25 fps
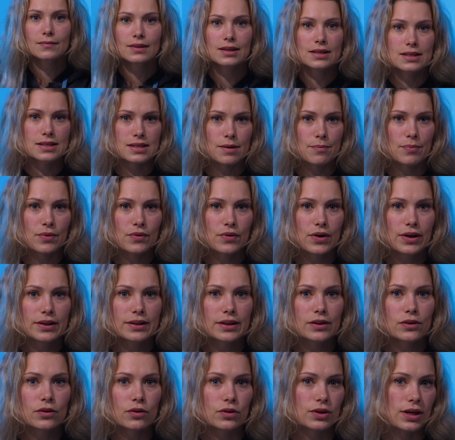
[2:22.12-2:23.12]

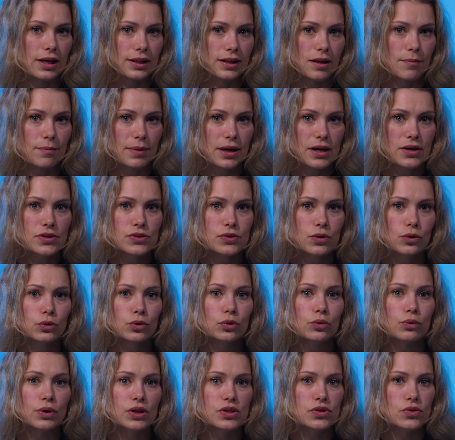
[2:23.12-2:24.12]
Separating your database
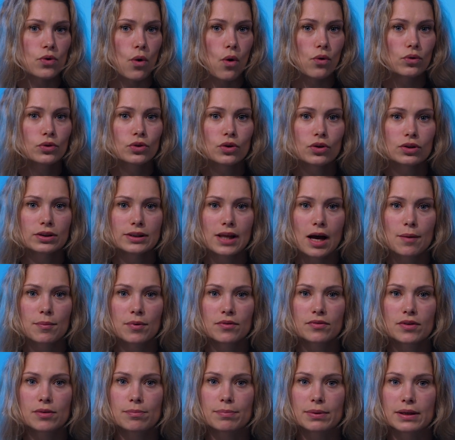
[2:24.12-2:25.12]
onto its own
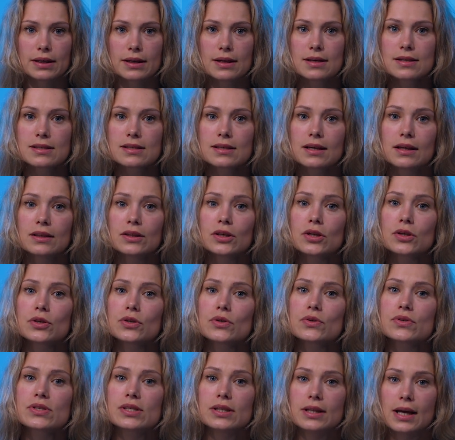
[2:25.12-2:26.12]
Contabo VPS can
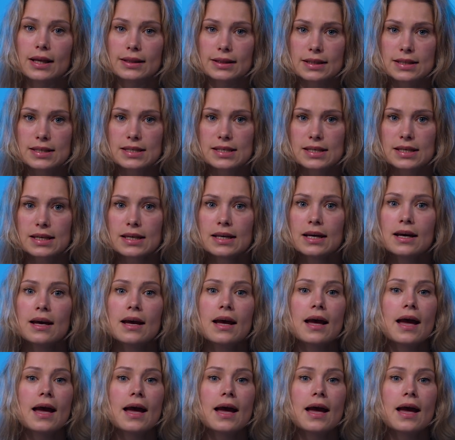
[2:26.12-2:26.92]
reduce latency